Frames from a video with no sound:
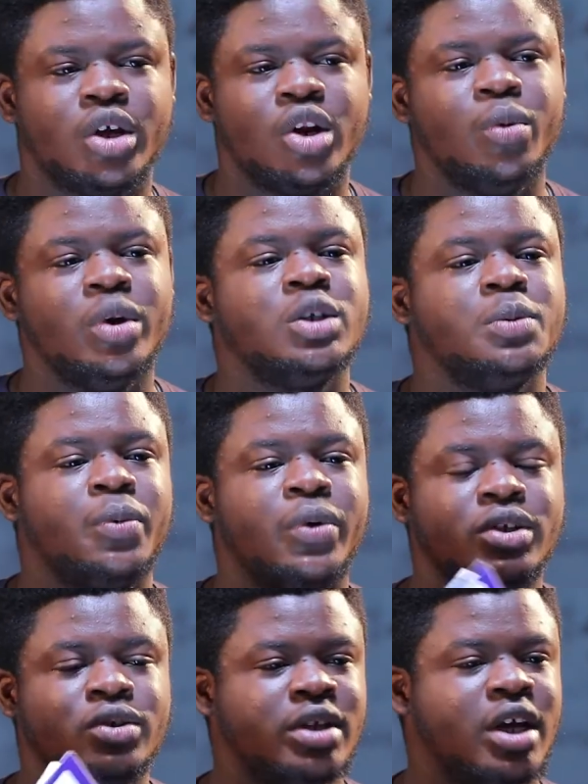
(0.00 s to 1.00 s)
we can always
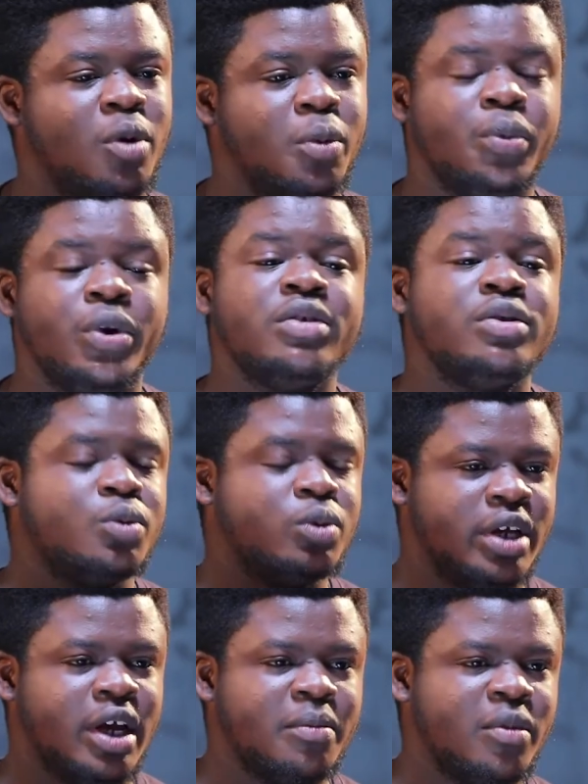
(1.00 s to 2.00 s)
pray to them or pray through
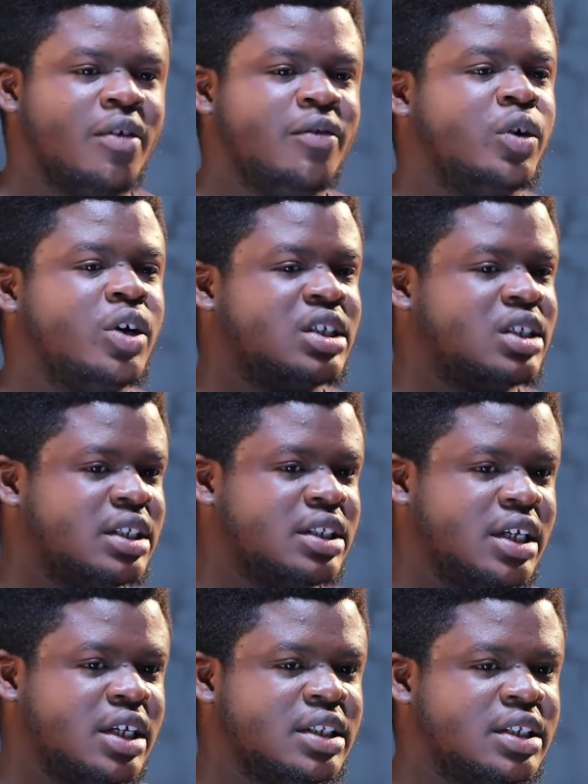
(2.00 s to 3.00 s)
them for
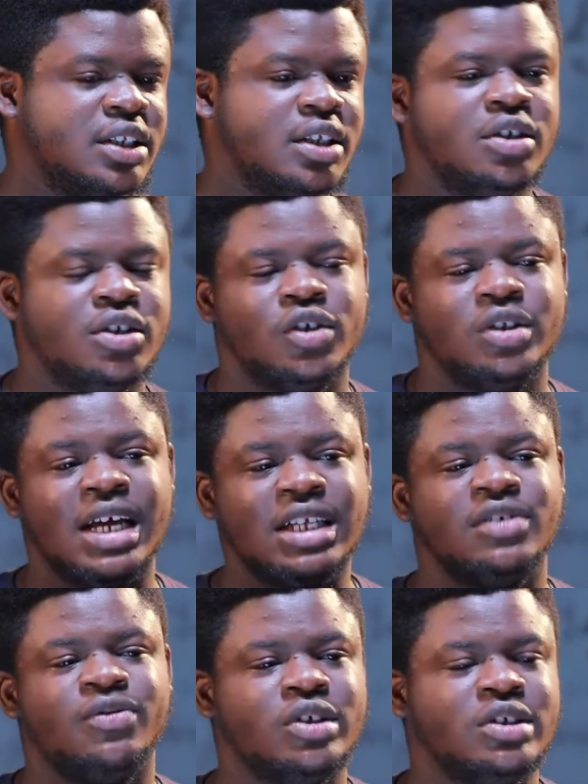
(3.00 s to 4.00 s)
assistance. So
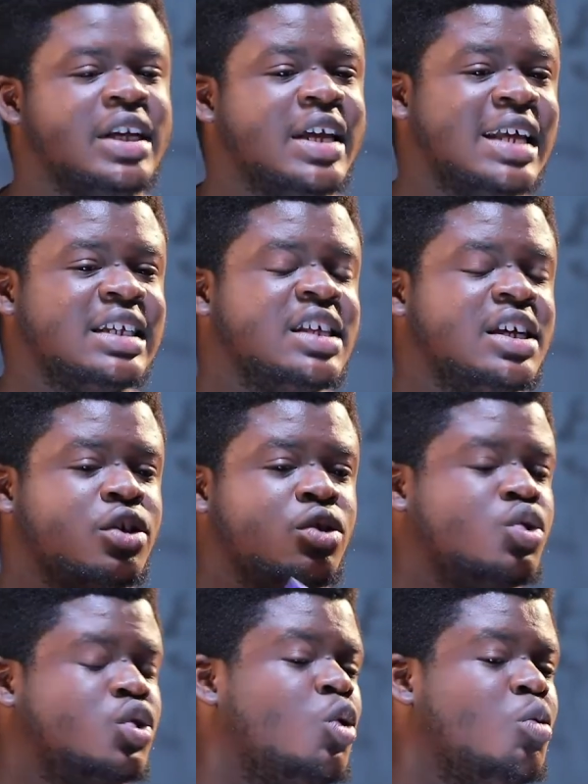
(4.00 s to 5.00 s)
that's it for today, guys. Thank you
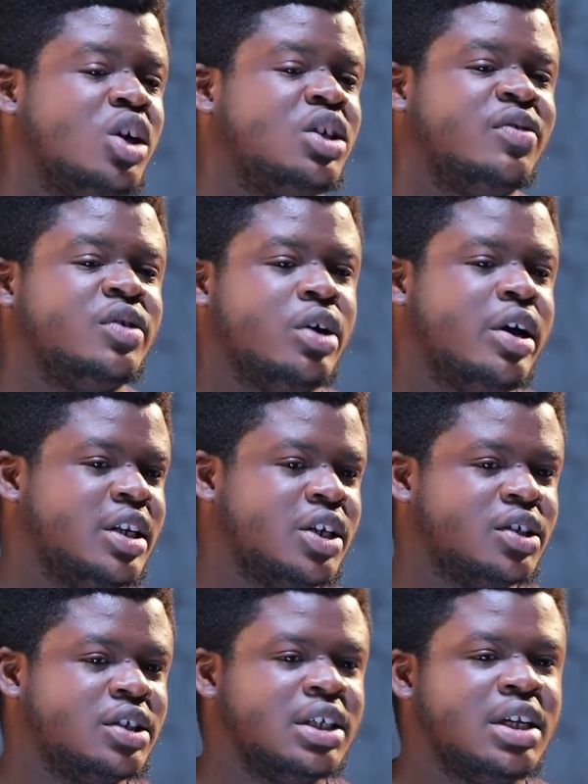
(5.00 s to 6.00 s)
so much for joining
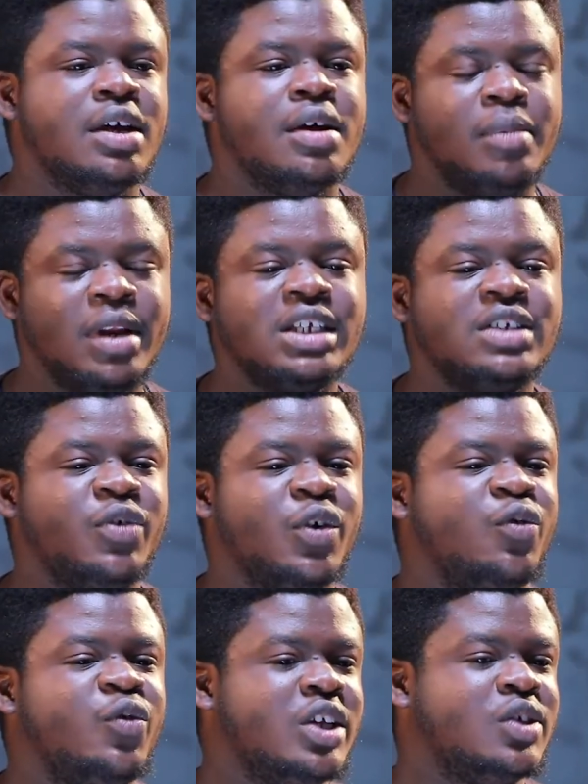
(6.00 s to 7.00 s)
us. Please
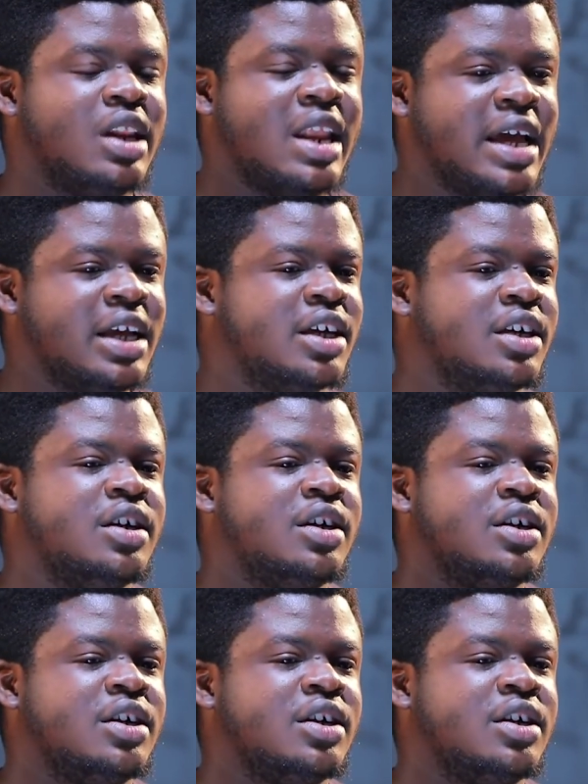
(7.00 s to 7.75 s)
feel free to like,